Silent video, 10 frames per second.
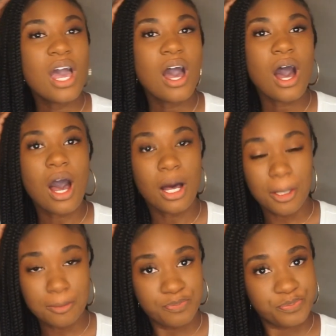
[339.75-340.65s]

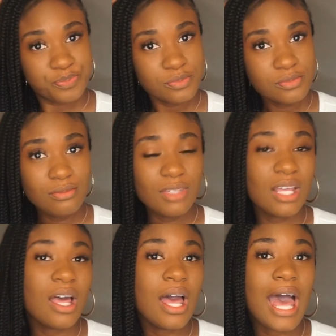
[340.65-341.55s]

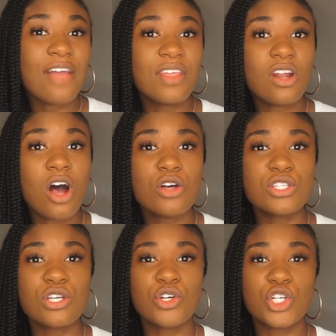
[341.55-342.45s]
And then
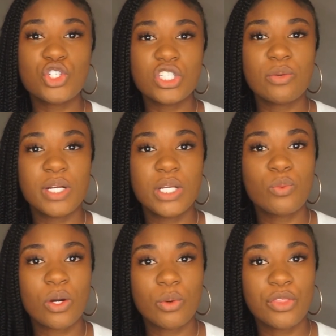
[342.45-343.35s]
also, usually when you
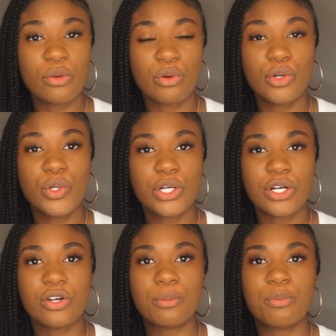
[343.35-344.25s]
work with a
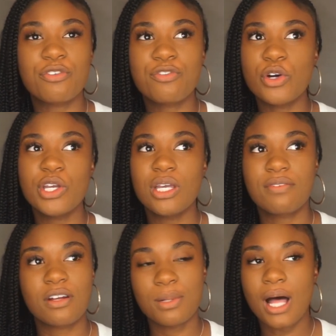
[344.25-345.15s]
recruiter, before you
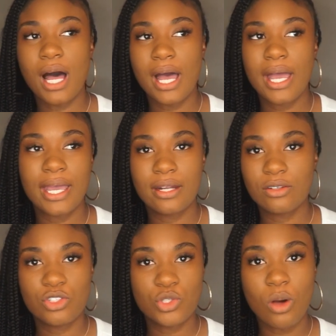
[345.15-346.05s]
even apply
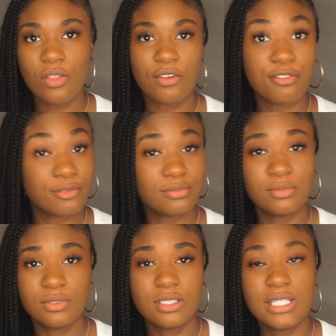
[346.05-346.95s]
and do all the
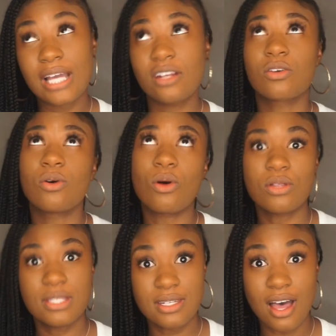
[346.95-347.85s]
technical
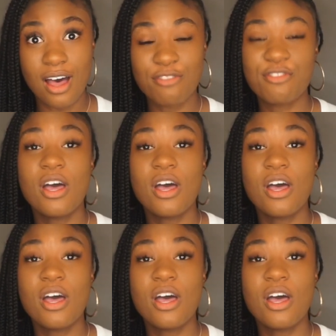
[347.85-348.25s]
stuff,